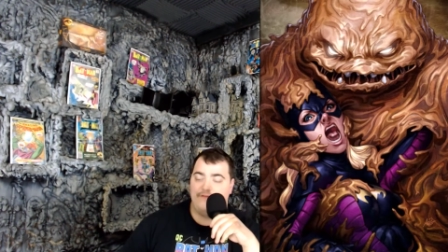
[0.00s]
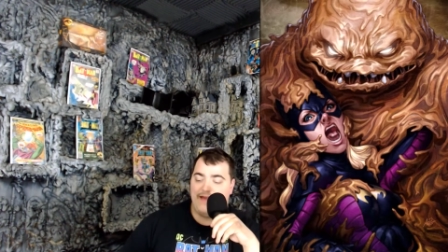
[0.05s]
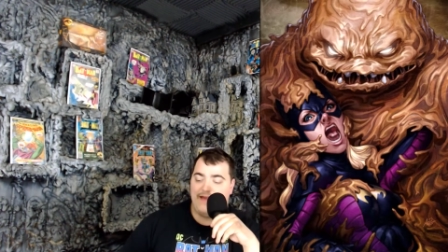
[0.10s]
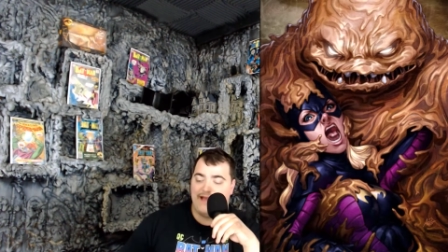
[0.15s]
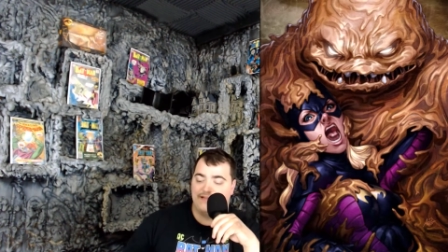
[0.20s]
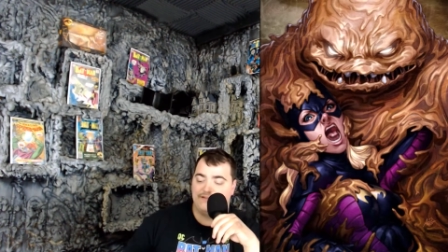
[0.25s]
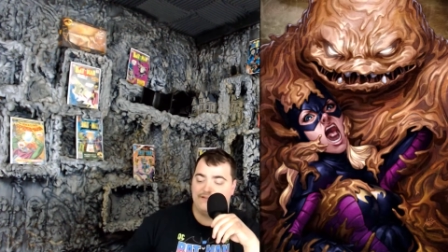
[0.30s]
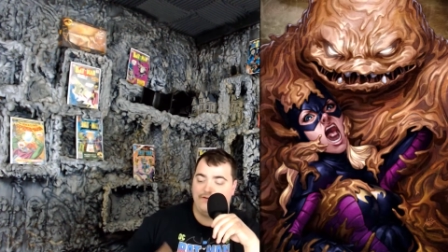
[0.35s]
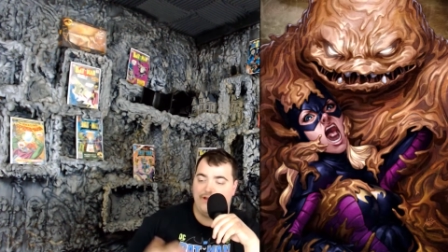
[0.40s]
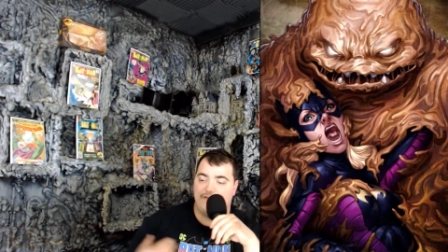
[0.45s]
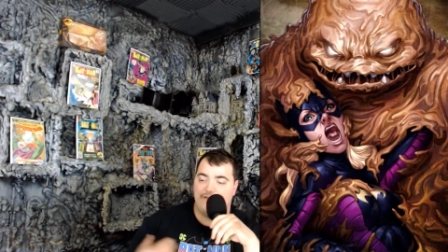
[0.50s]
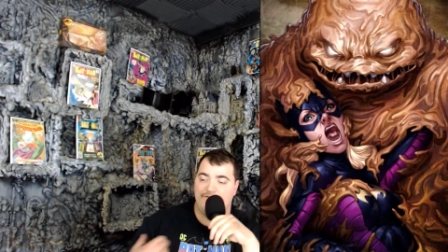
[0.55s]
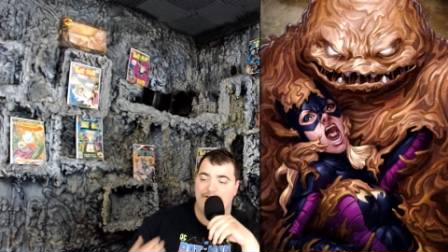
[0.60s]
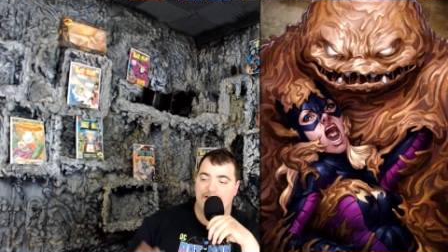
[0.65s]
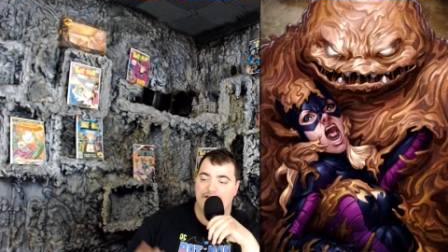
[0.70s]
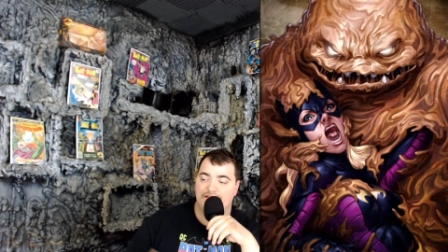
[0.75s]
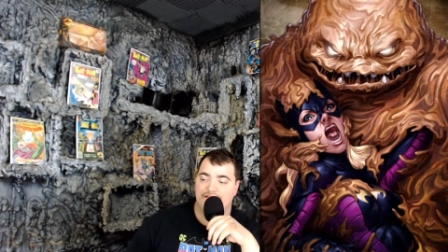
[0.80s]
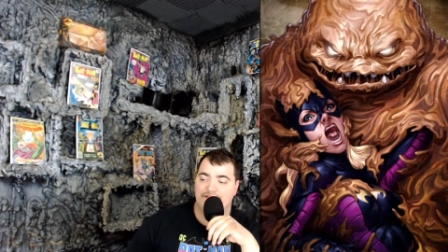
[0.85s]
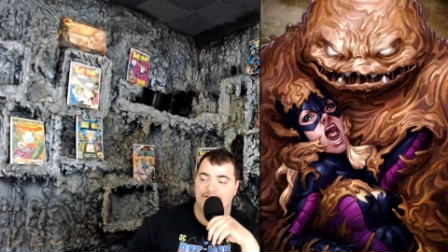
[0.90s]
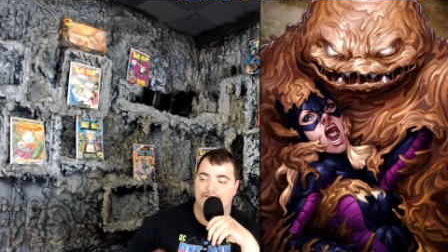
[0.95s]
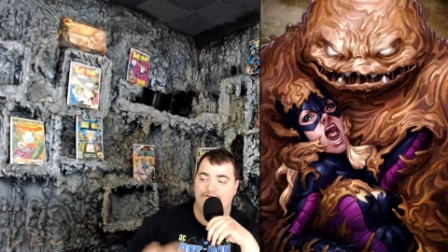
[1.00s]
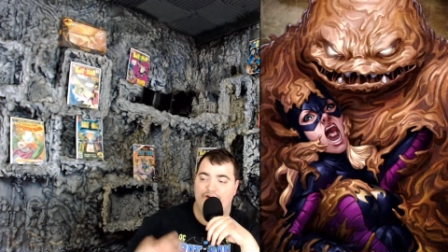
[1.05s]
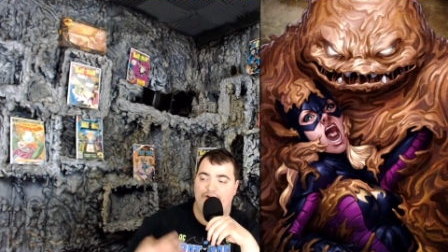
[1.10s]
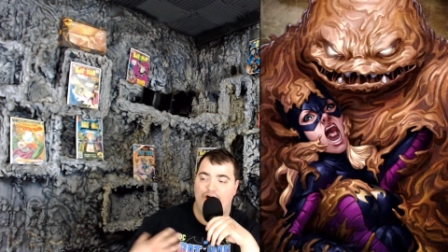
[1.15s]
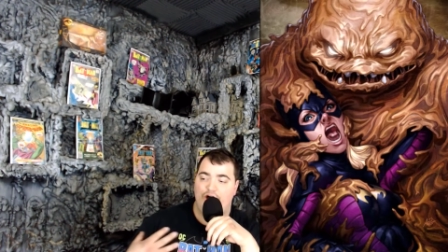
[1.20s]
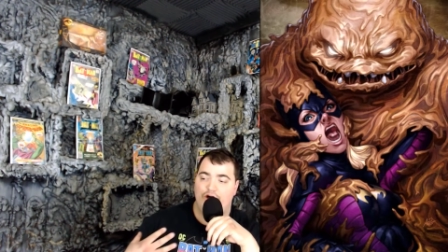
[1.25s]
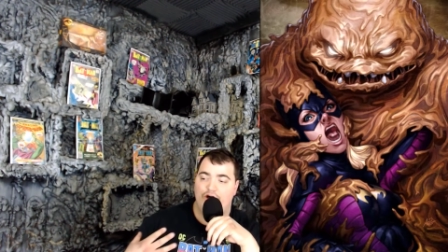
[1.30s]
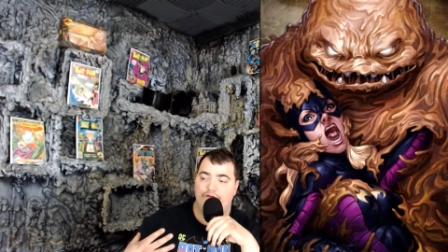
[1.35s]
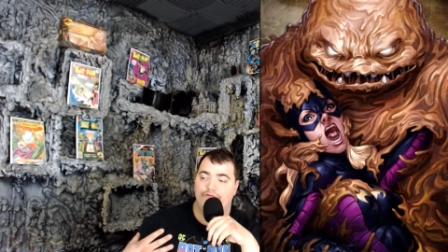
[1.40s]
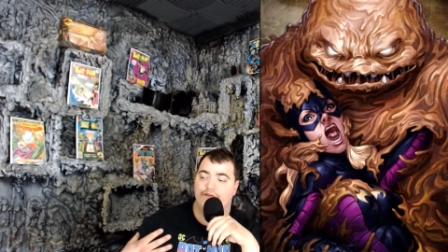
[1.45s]
as Clayface has
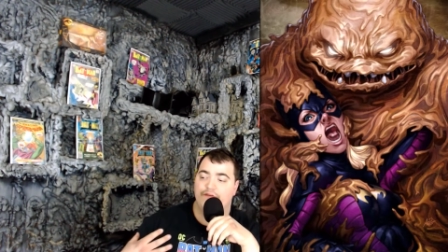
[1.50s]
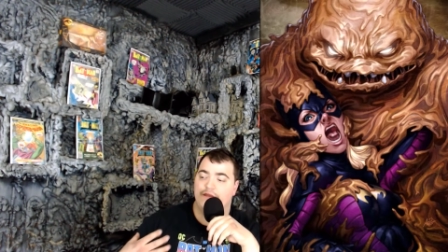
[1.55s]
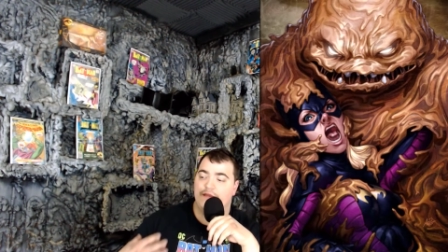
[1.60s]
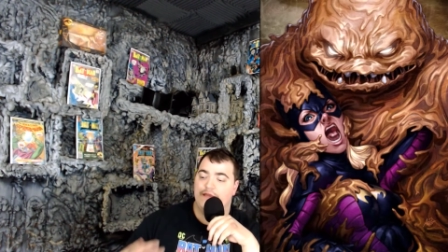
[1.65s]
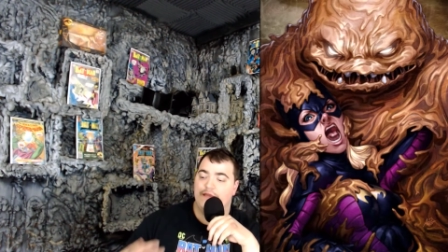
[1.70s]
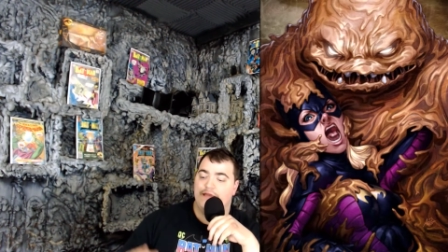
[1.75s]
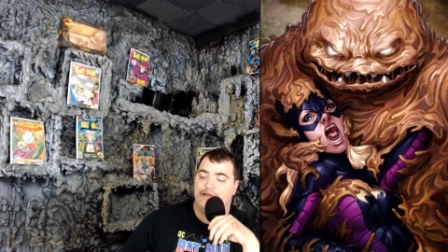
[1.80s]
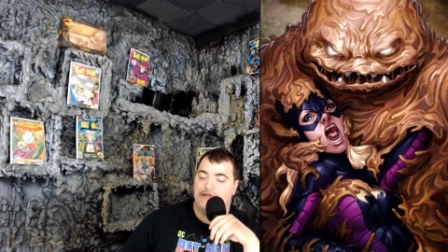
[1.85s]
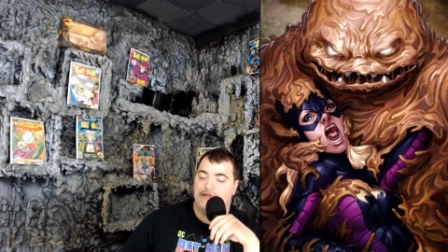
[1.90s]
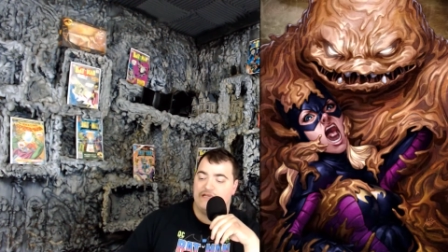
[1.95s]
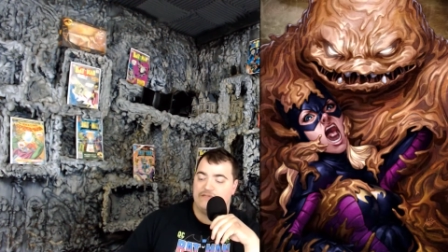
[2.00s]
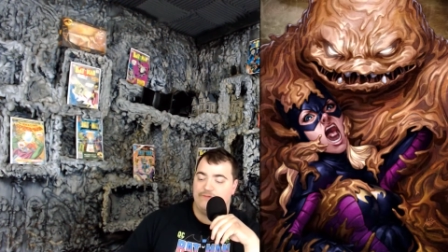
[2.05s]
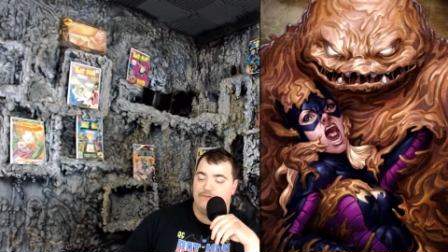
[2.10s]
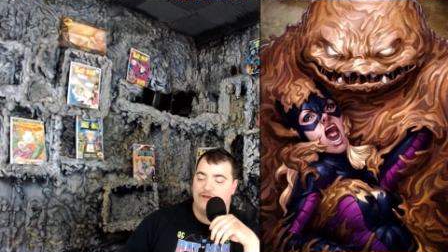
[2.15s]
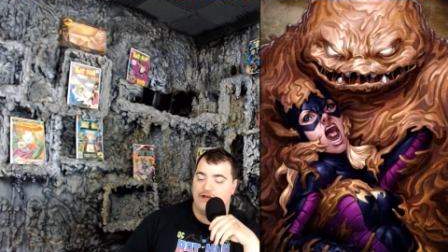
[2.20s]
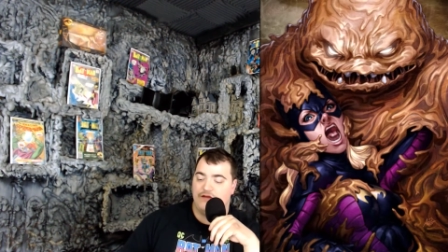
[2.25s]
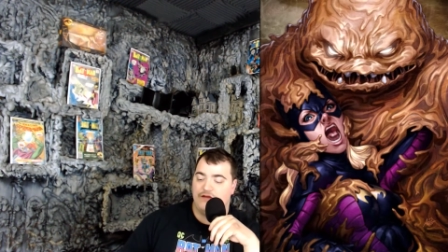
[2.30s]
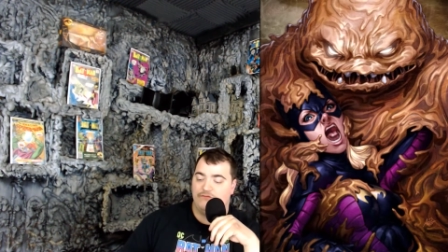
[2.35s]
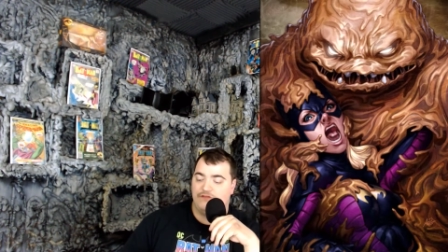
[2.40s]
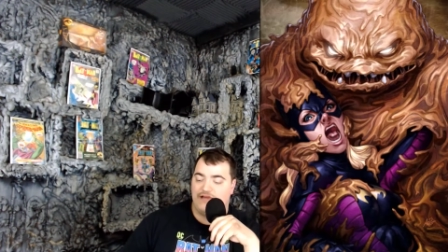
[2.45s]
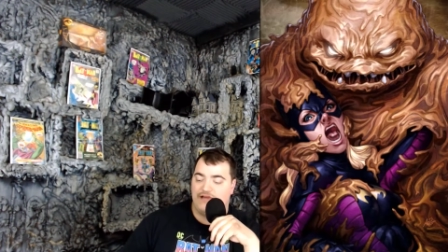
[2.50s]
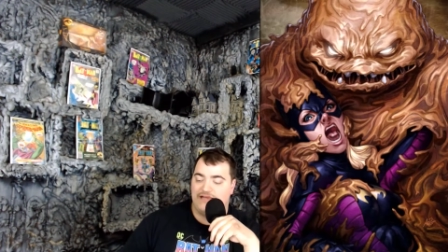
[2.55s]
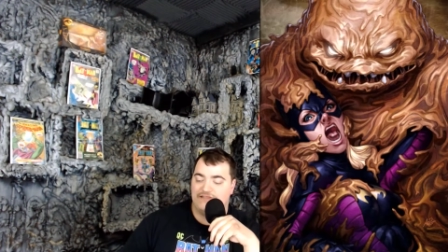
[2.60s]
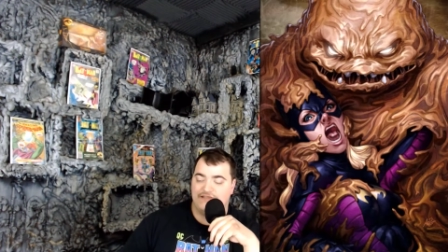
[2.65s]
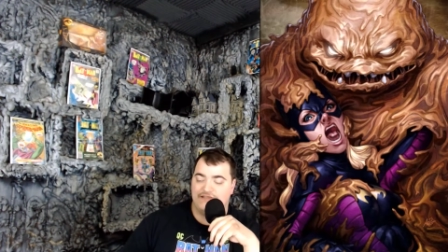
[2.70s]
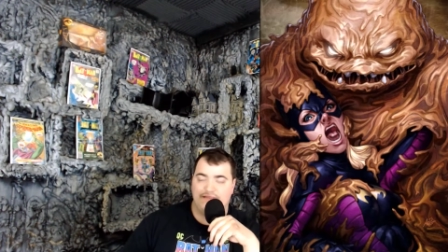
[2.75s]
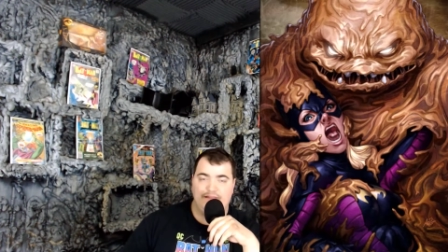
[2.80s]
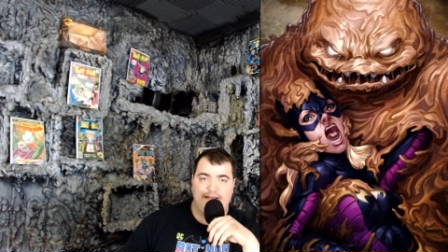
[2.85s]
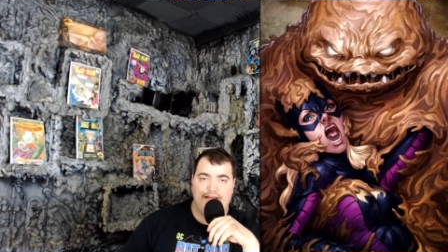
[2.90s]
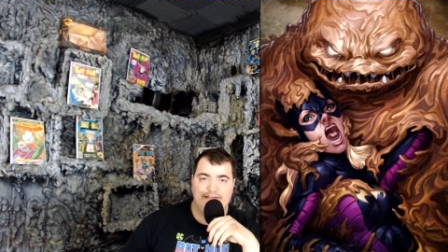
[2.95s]
evolved, he's become less
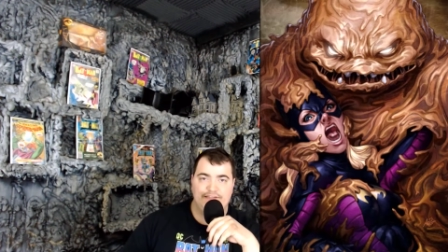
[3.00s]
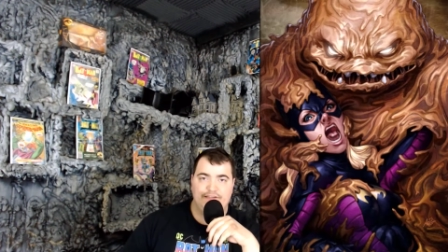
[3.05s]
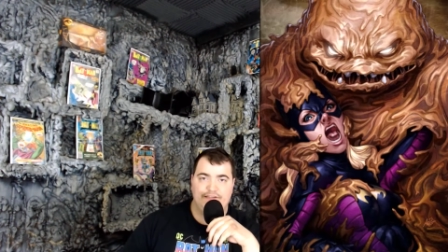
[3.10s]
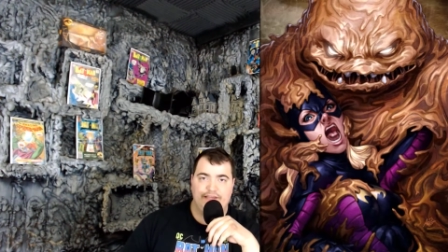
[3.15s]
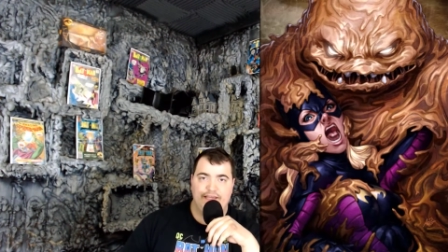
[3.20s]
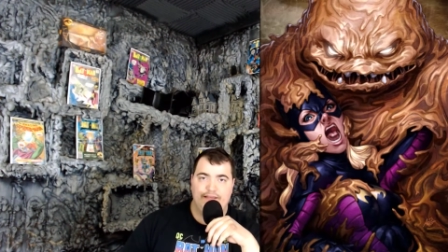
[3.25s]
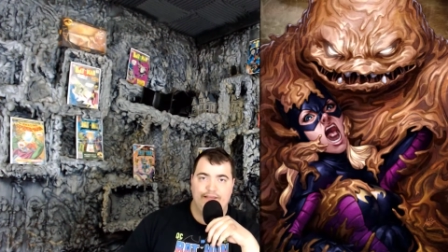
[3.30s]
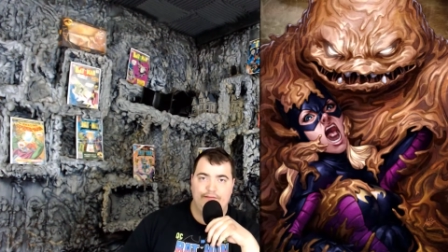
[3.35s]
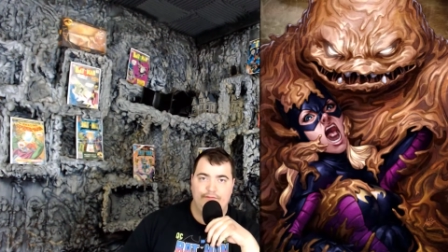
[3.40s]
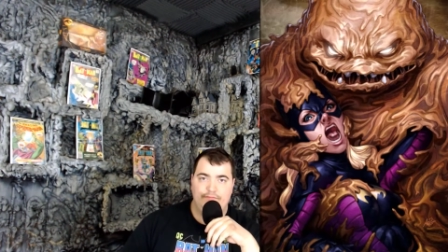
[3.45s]
and less like